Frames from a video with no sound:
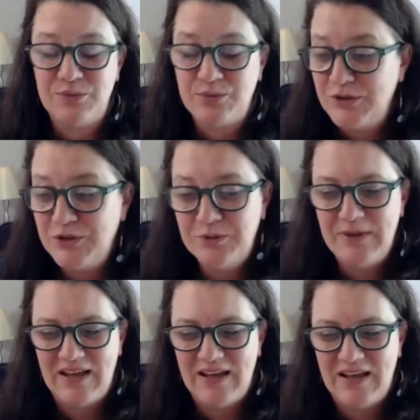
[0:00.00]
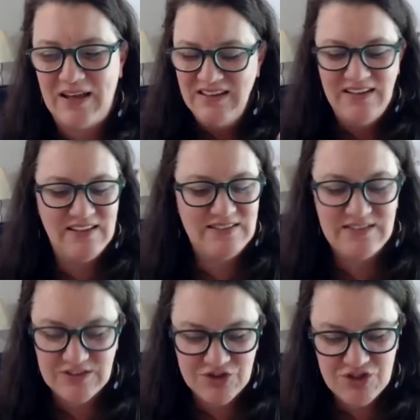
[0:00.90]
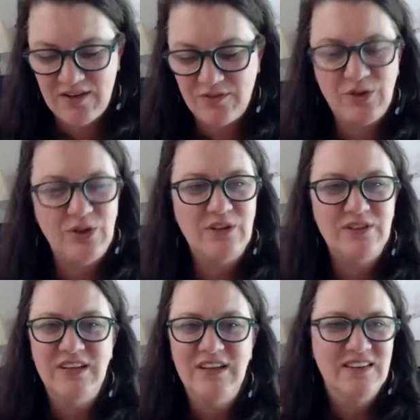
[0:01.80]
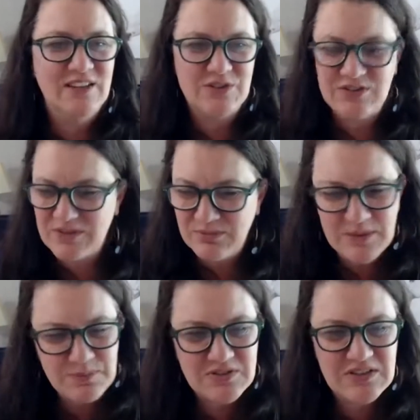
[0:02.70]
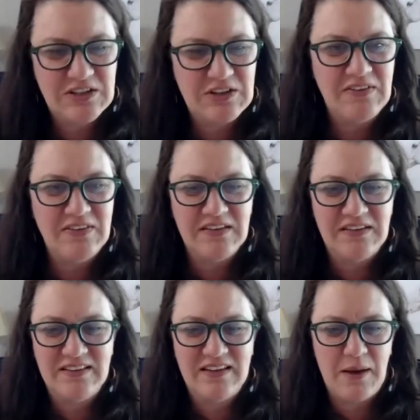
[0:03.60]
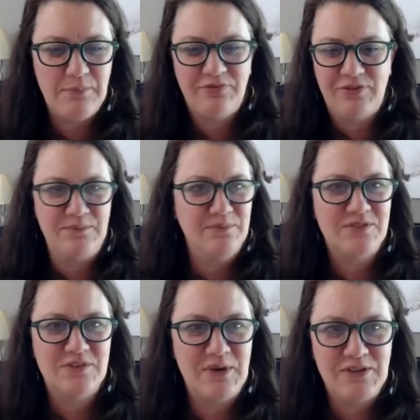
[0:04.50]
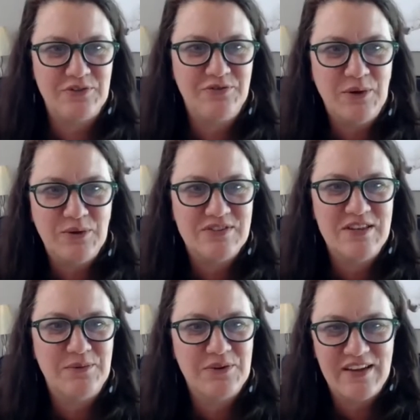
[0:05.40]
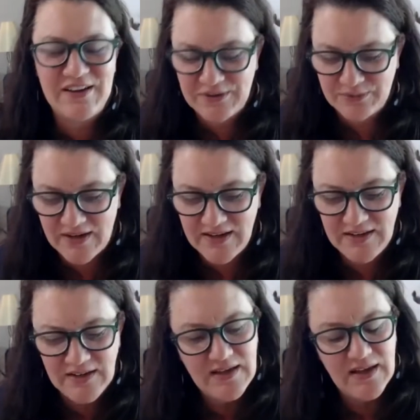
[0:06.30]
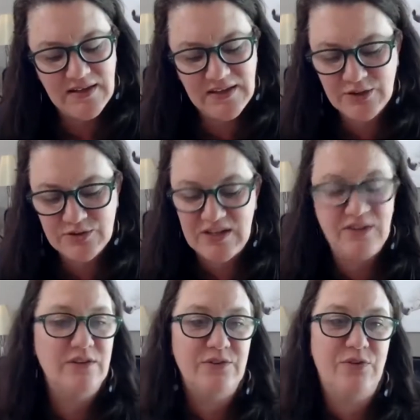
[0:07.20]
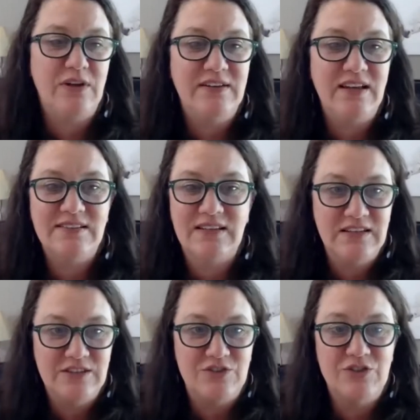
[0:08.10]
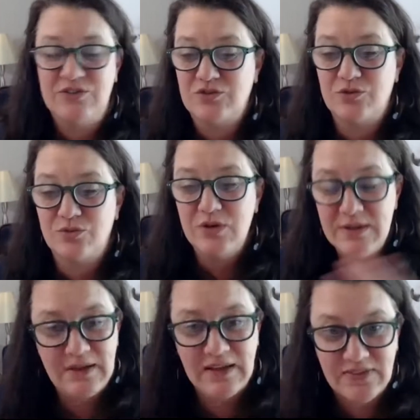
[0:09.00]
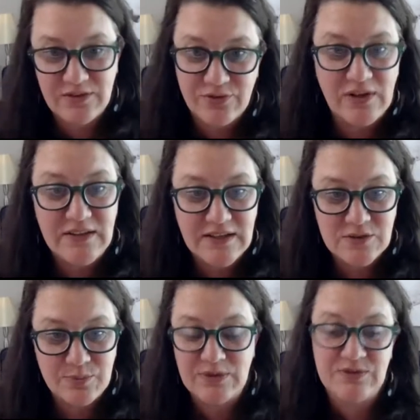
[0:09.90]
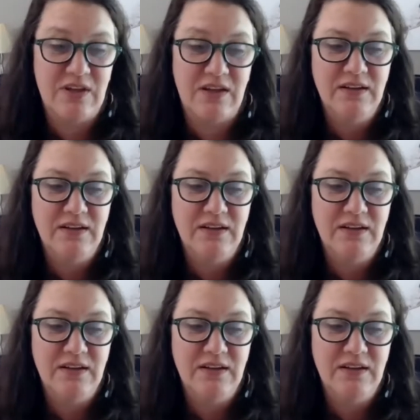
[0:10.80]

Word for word: room and it's disheveled. There's some lipstick on the cup from some other folks that were there, right? And he goes down to the front desk and he's just screaming at the front desk person